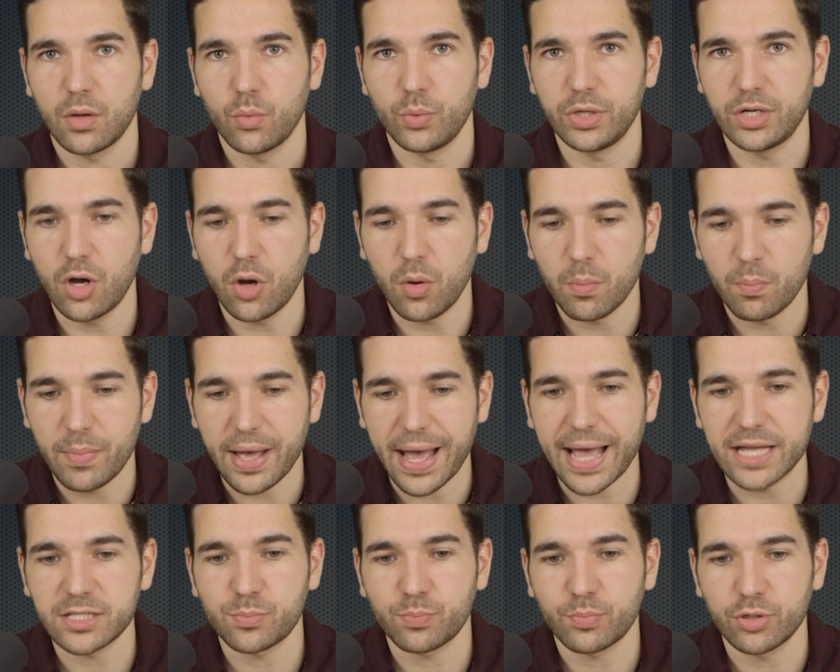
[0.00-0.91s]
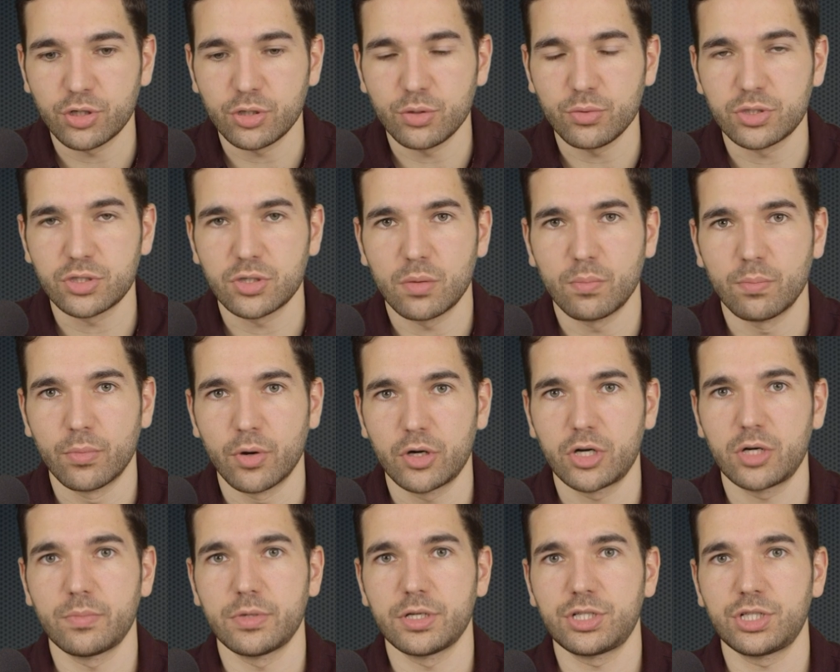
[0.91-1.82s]
We don't mass produce
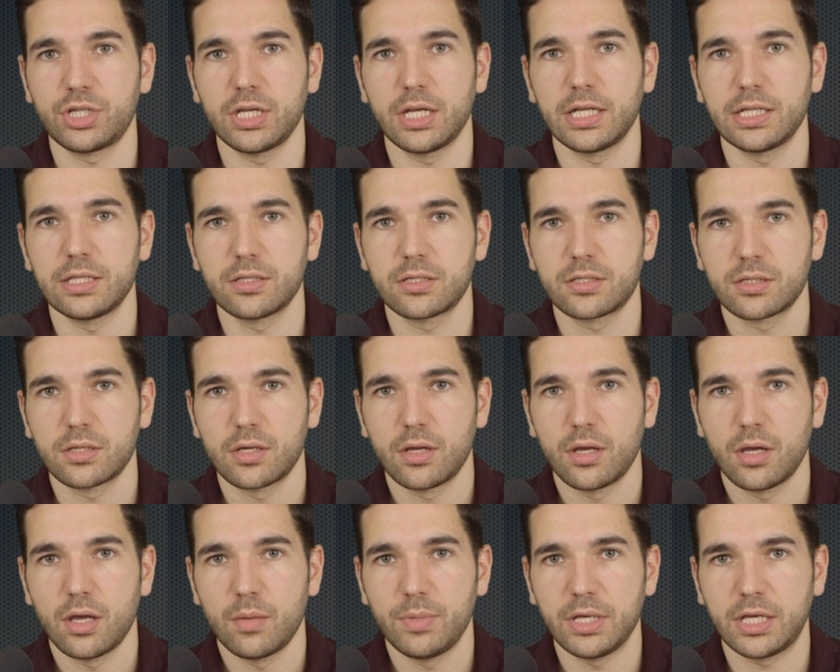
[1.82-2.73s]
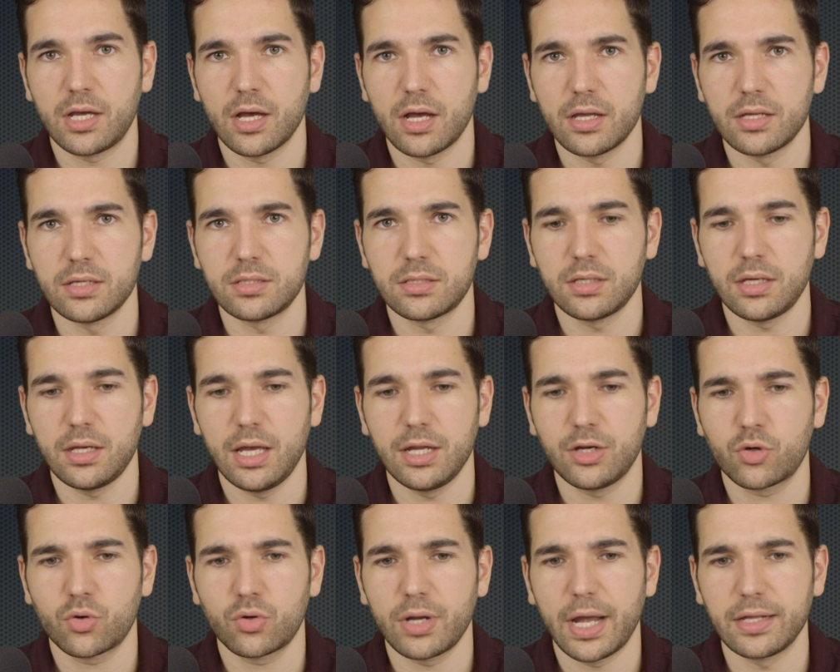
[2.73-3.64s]
murder machines because
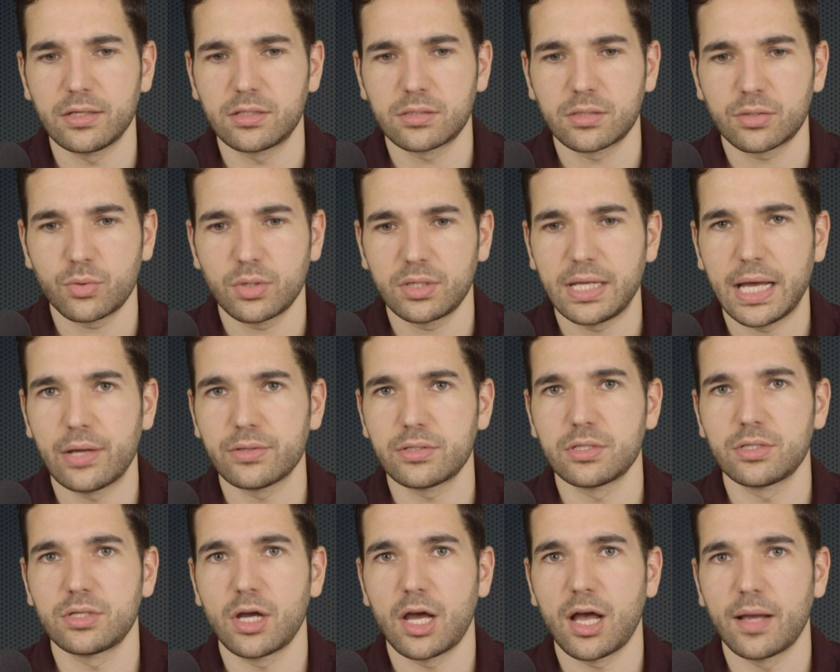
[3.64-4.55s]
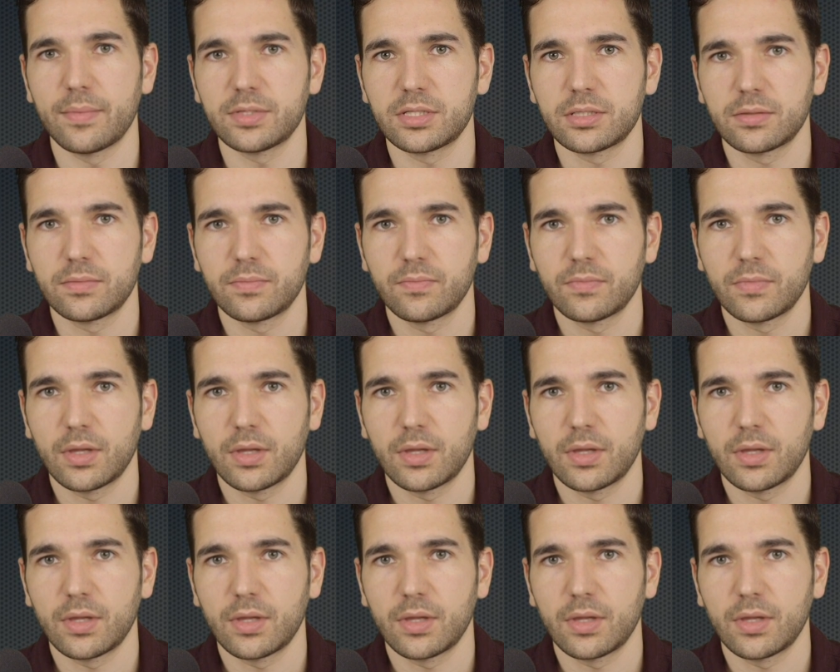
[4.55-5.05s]
it creates 3,000 jobs.